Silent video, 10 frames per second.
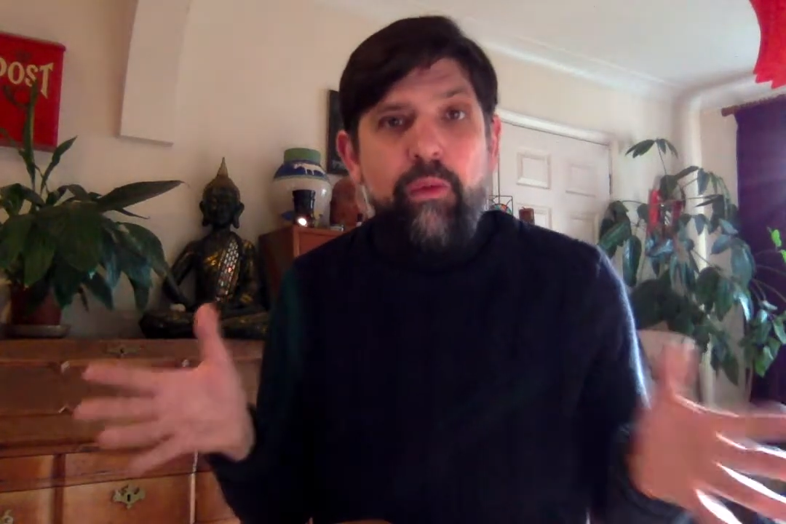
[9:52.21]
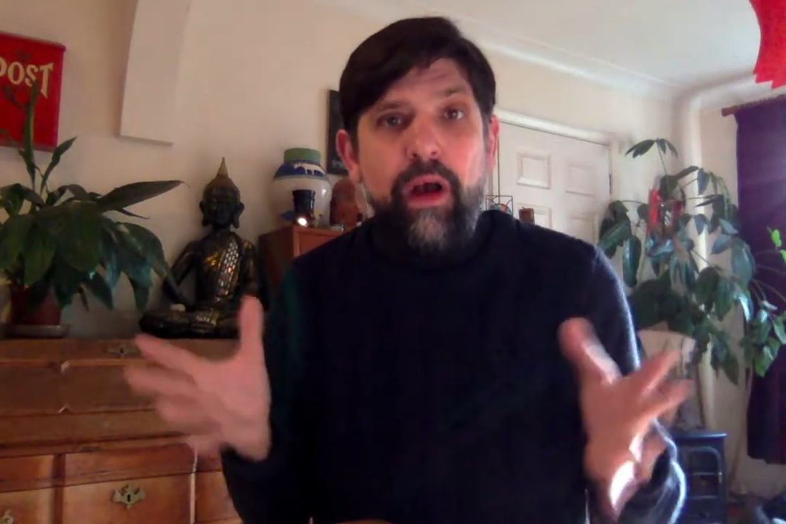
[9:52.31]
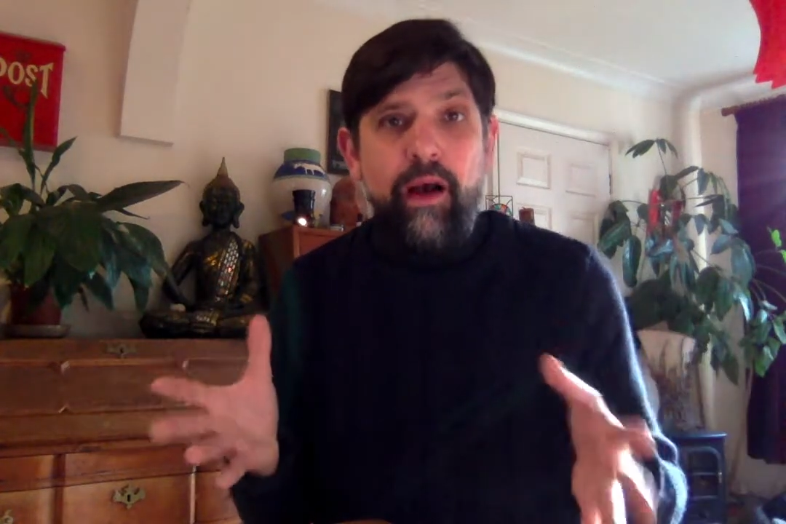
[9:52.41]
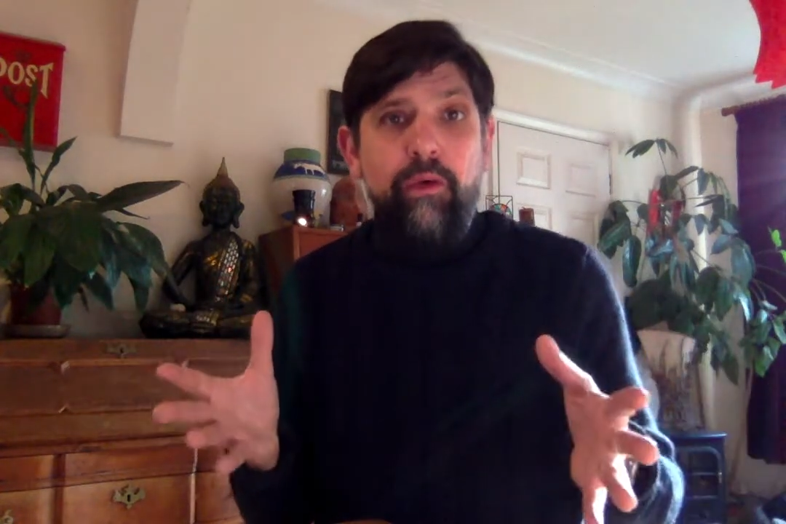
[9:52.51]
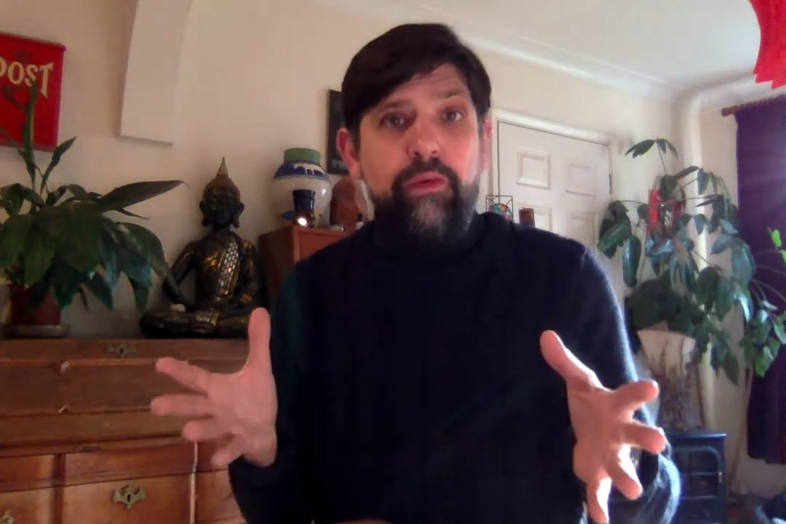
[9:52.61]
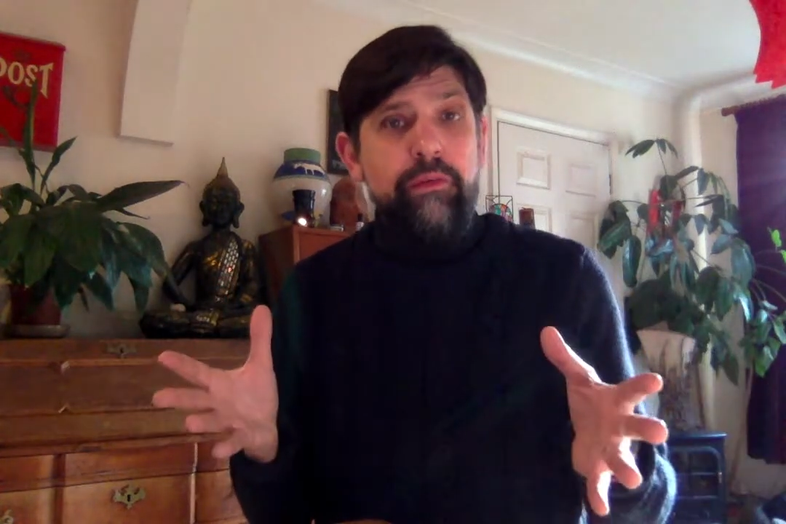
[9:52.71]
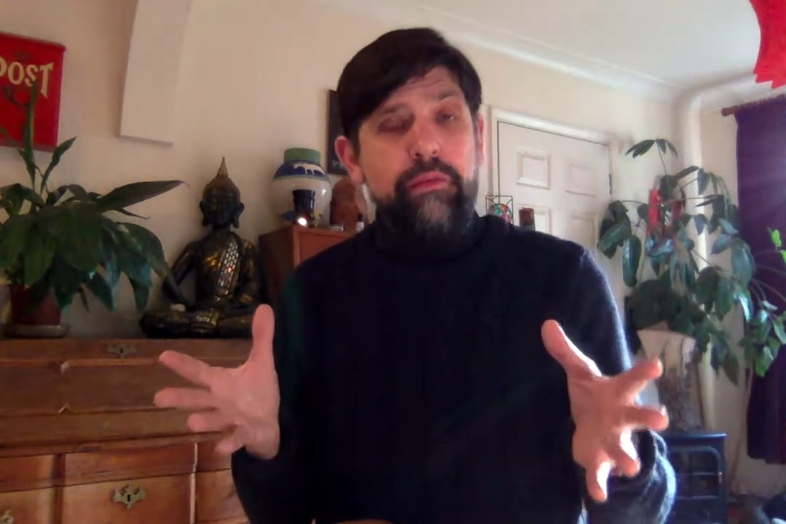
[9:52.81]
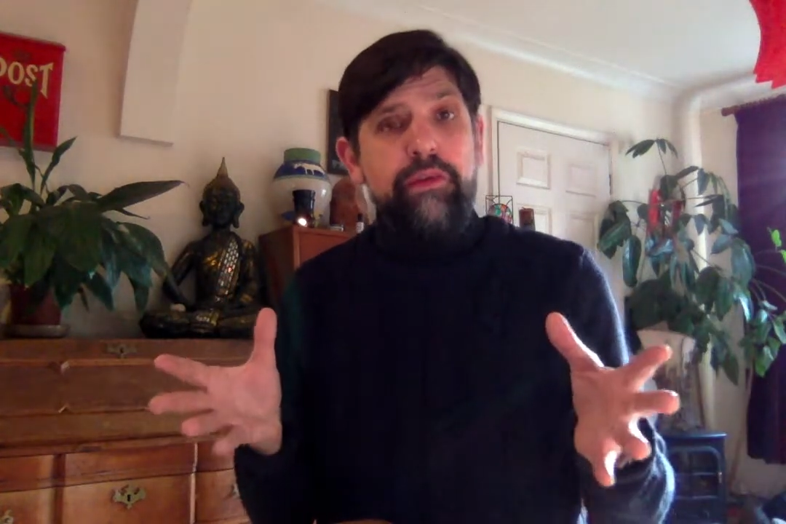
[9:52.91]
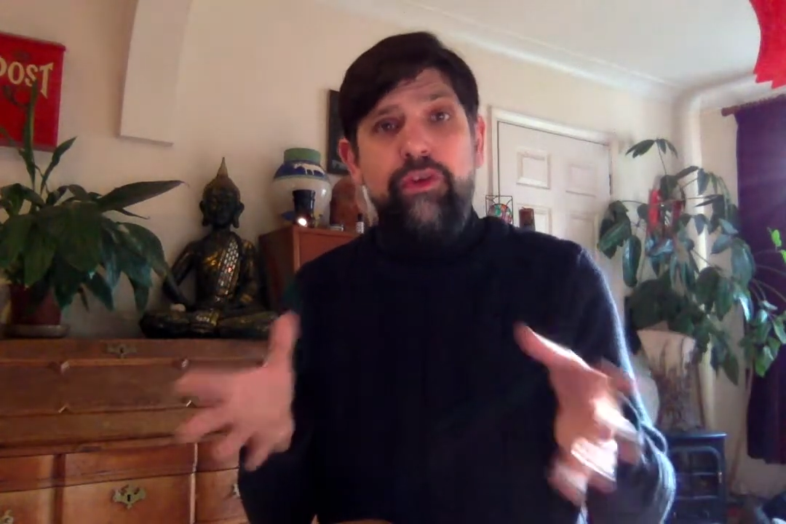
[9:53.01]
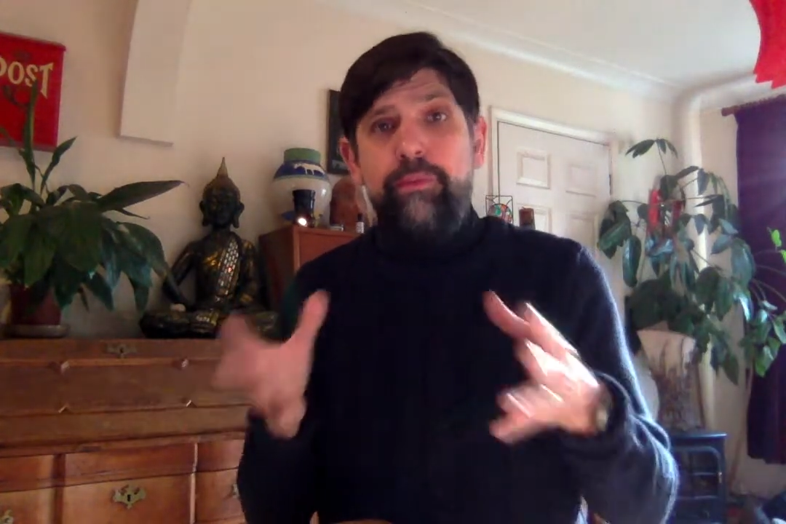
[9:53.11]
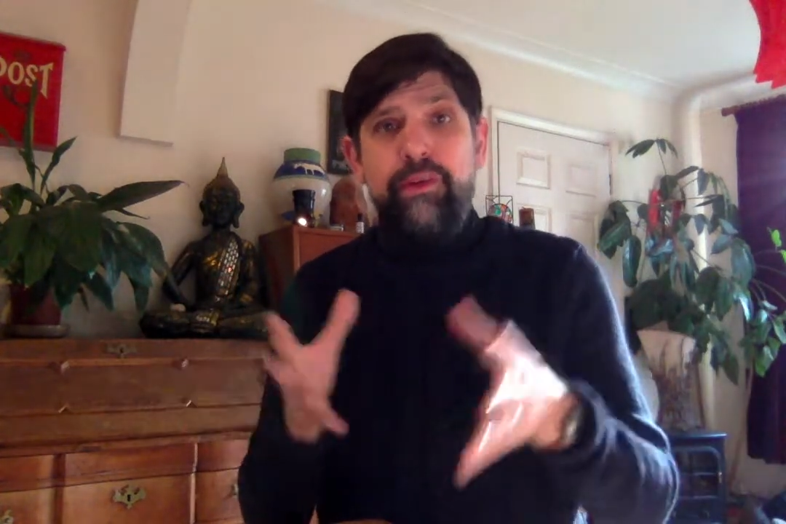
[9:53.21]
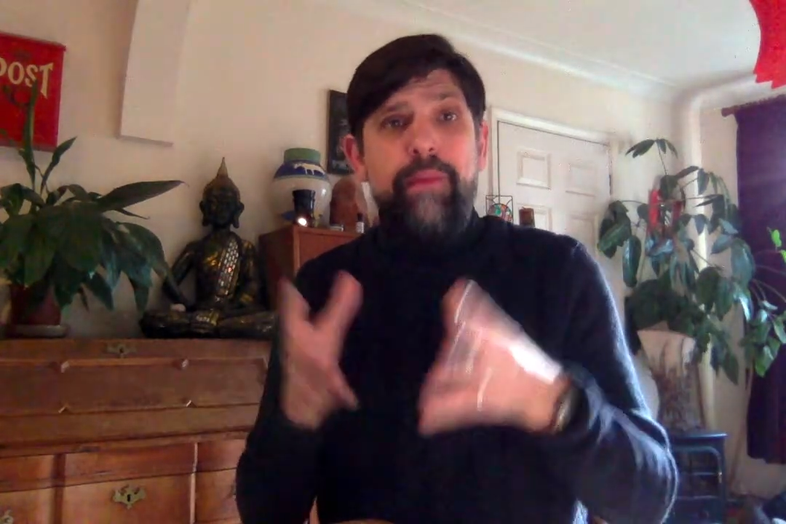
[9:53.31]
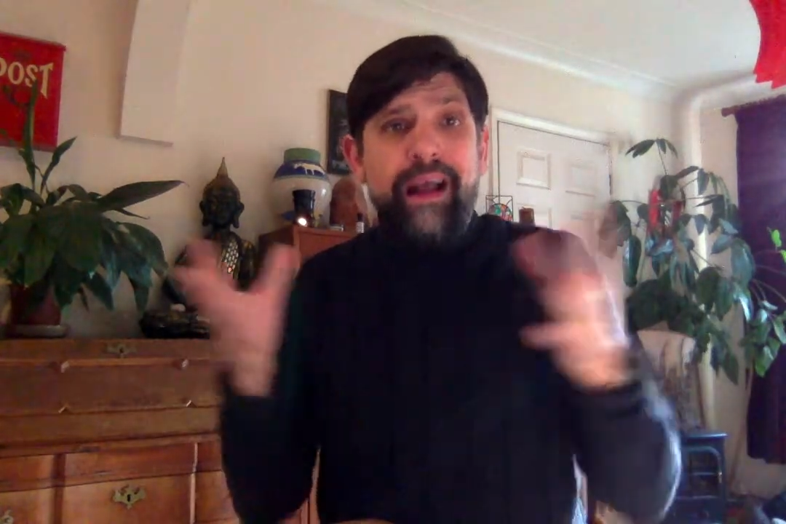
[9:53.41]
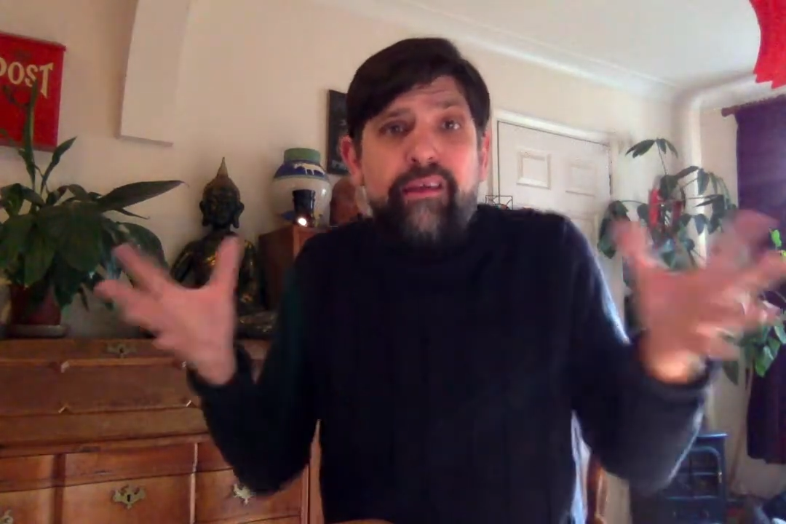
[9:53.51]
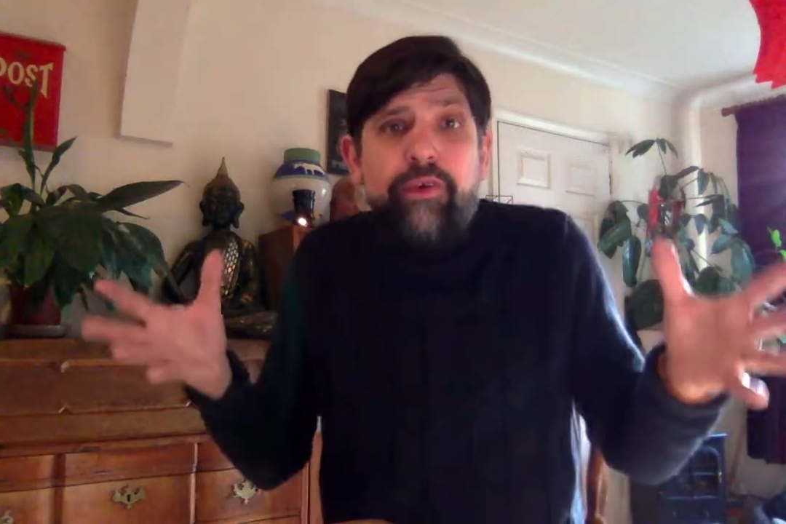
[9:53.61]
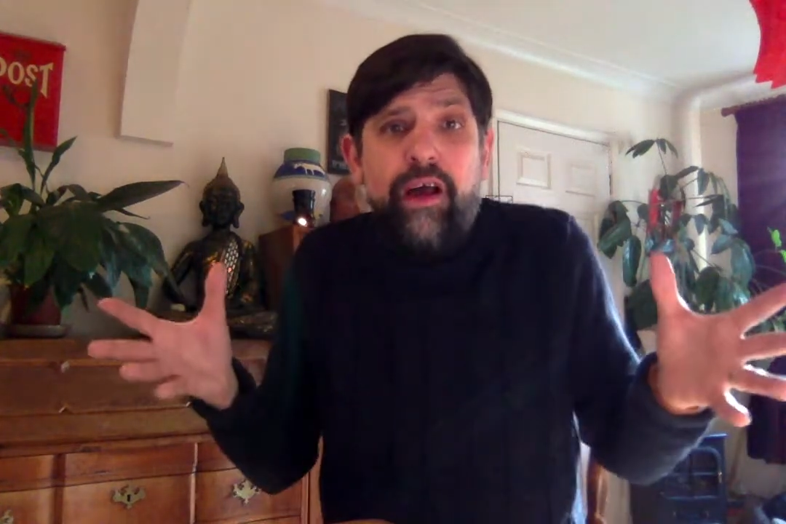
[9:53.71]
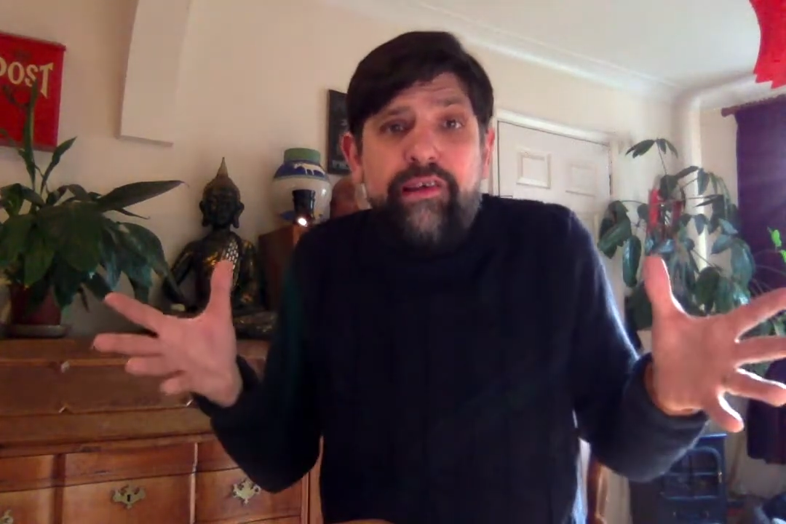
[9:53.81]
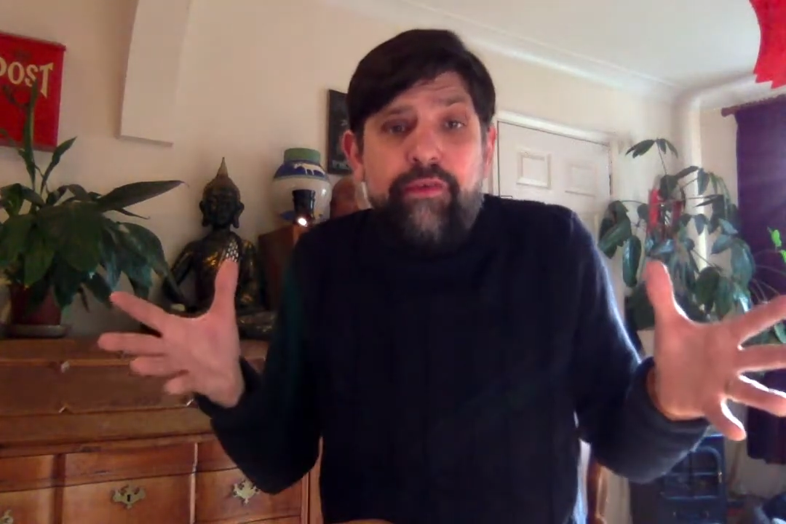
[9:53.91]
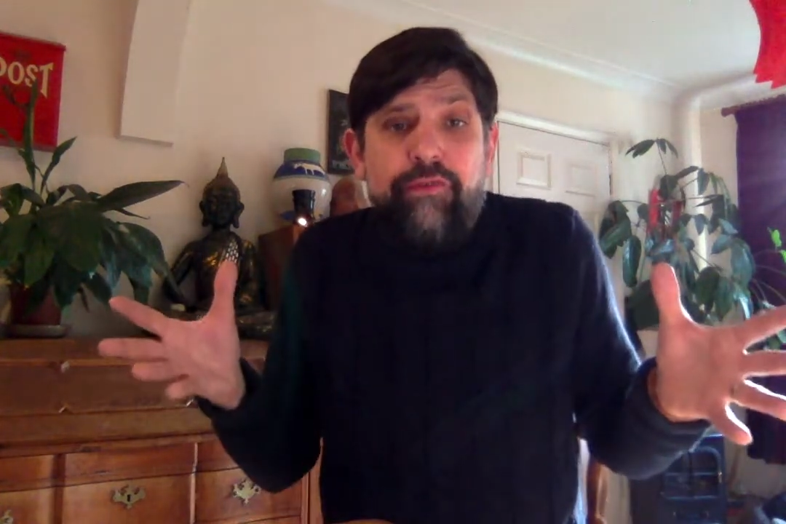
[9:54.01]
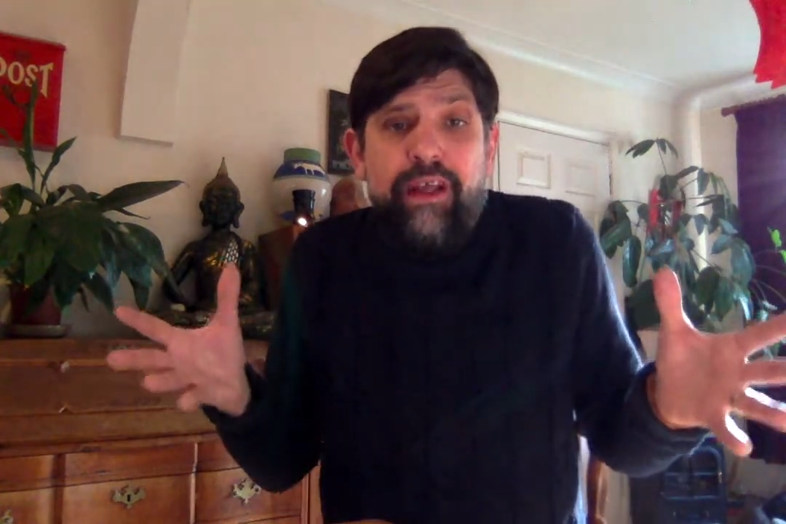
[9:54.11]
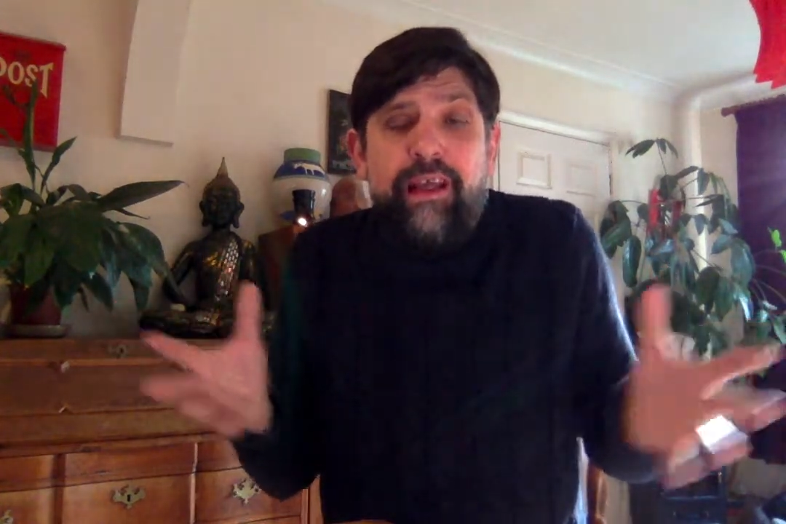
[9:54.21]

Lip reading: Well, Jupiter magnifies everything.